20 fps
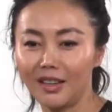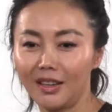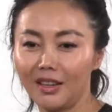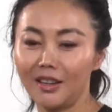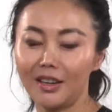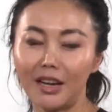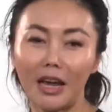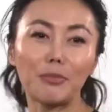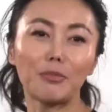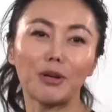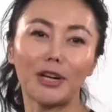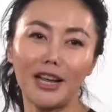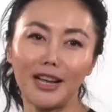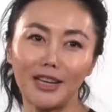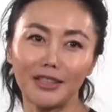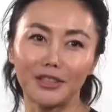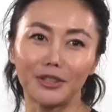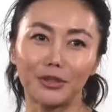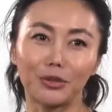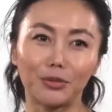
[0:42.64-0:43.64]
I'm
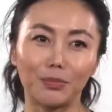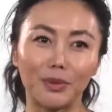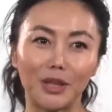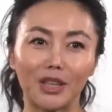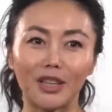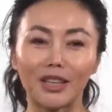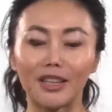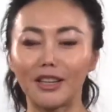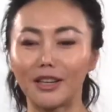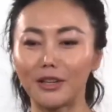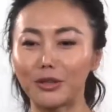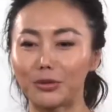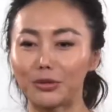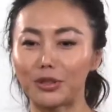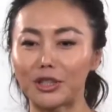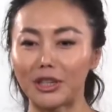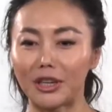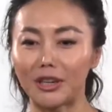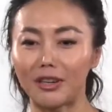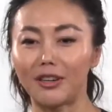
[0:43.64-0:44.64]
glad to be here to
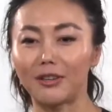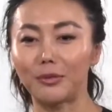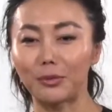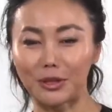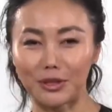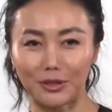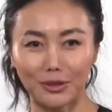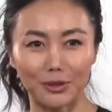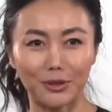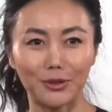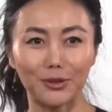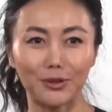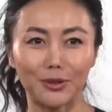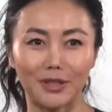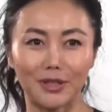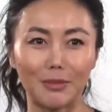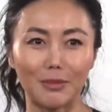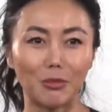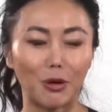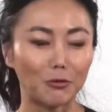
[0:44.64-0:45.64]
share with you
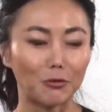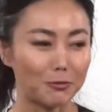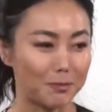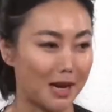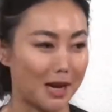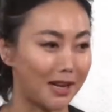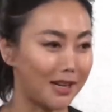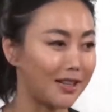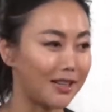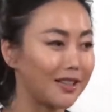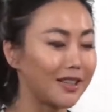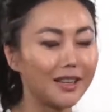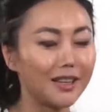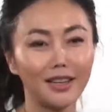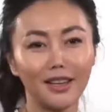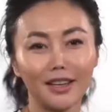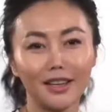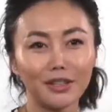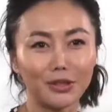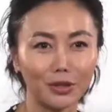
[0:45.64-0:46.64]
some of my
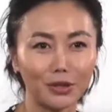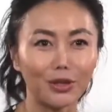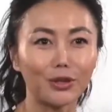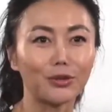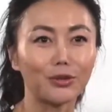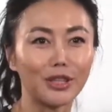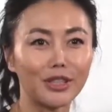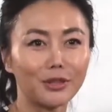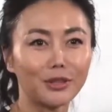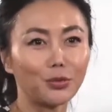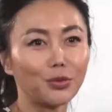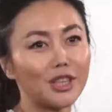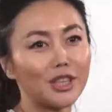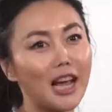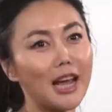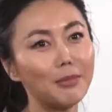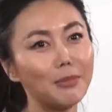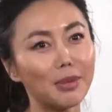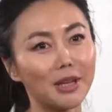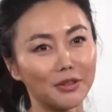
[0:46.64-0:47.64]
stories,
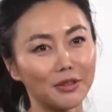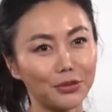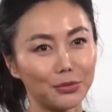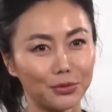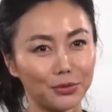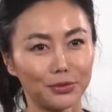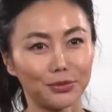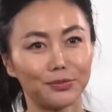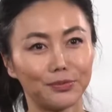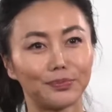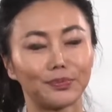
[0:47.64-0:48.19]
what I've been through.